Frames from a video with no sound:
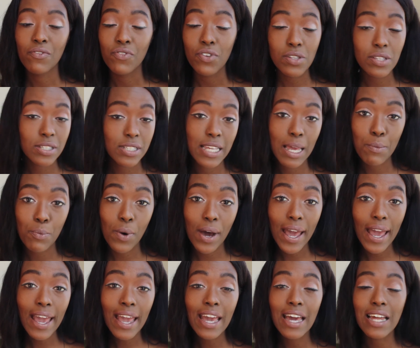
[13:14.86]
feel the same
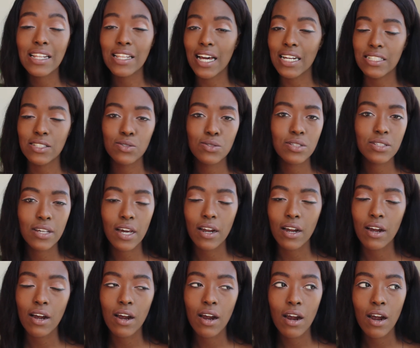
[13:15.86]
way, and a lot of students that
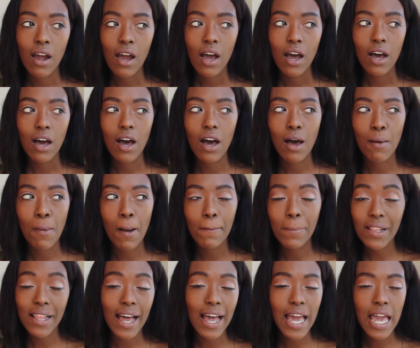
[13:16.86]
are
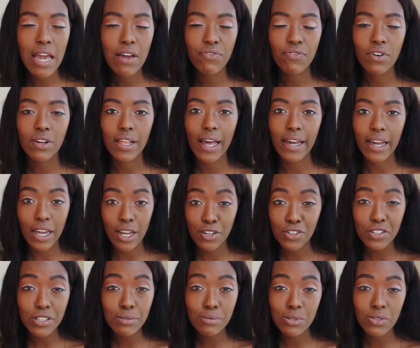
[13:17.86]
applying for like
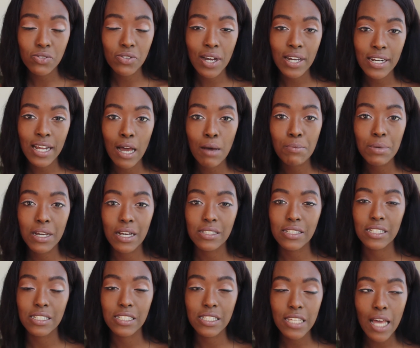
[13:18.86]
internships right now
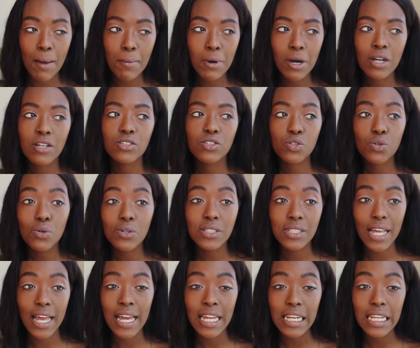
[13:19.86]
because it's summer and
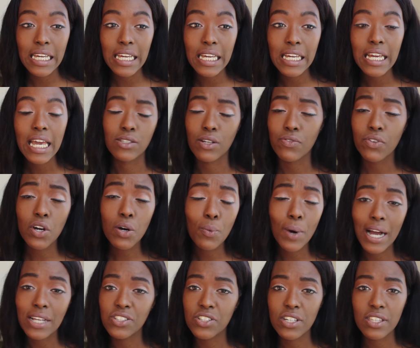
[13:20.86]
school's ending. So if you're
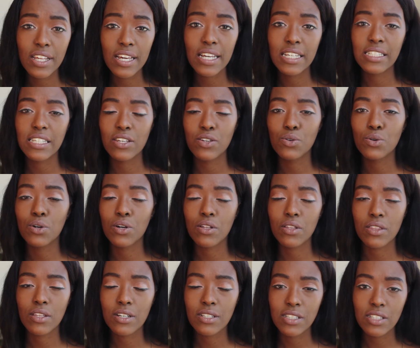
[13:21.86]
watching this and you're
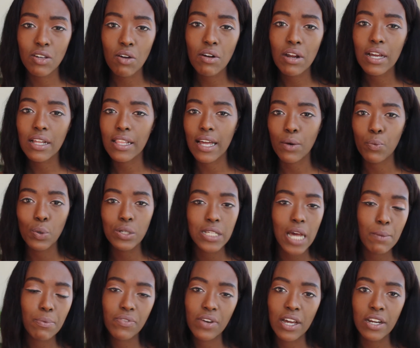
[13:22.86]
considering like what
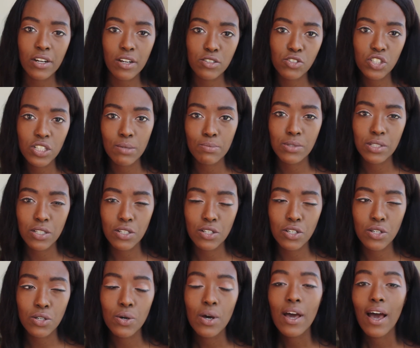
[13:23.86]
type of internship to
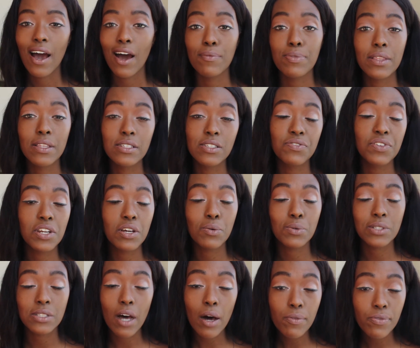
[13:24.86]
do, I hope this video
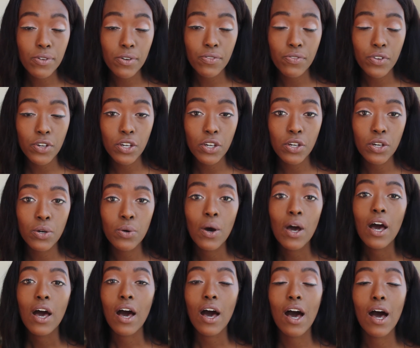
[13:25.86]
was helpful for you.
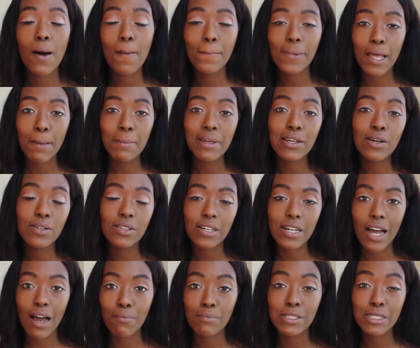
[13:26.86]
Let me know in
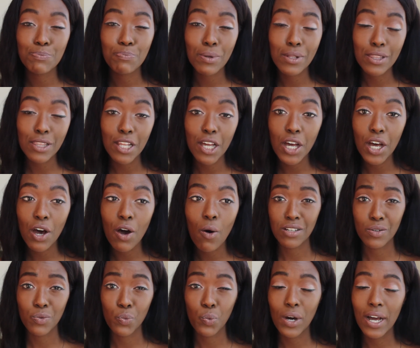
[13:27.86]
the comments below
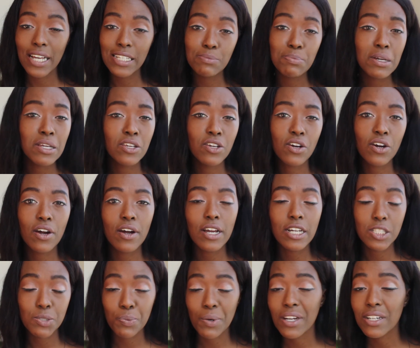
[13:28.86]
what has been your
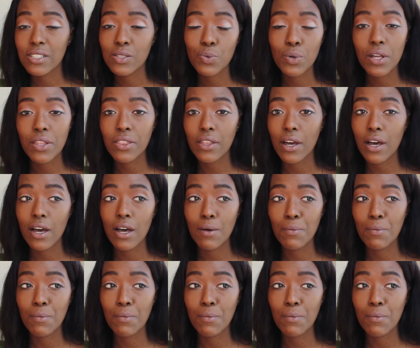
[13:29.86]
experience with